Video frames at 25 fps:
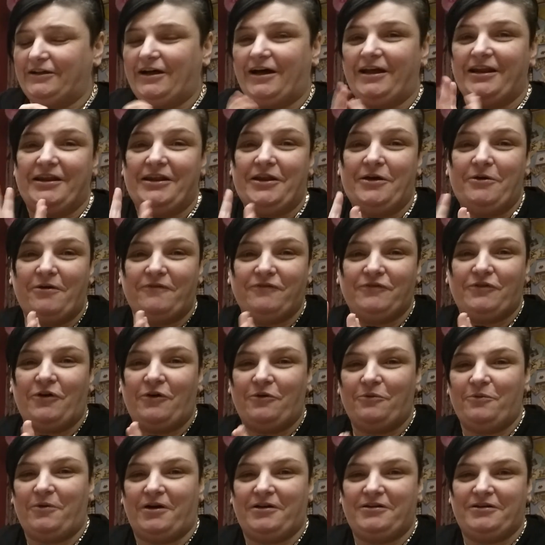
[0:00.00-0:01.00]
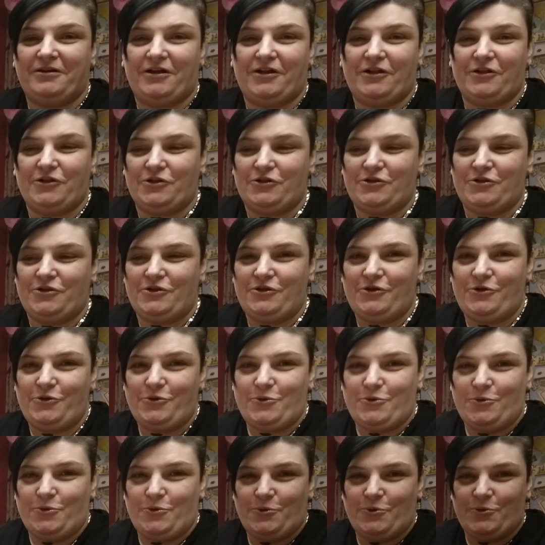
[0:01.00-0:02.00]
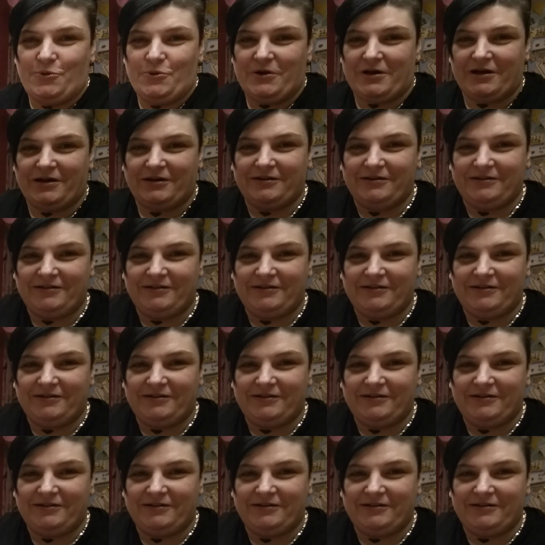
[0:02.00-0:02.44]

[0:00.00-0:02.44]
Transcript: now I've got one. Look!